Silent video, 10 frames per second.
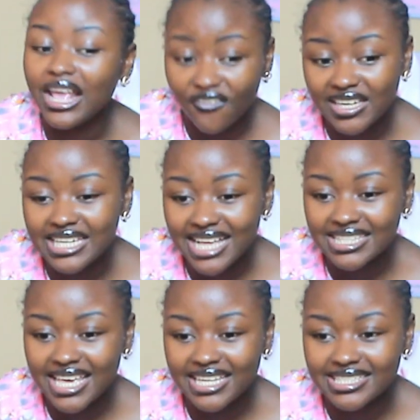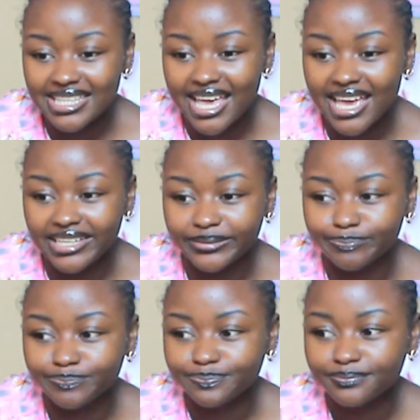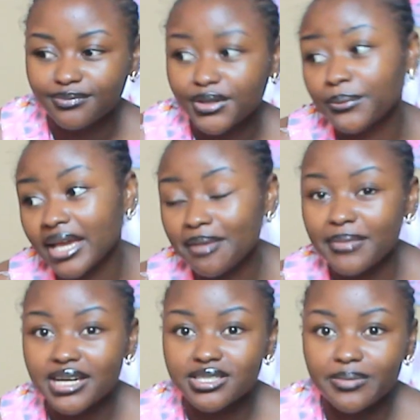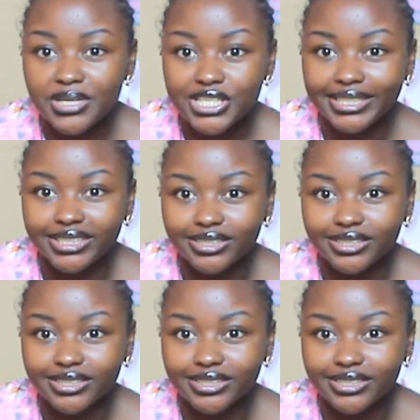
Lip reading: If it doesn't, then we come back to the machine.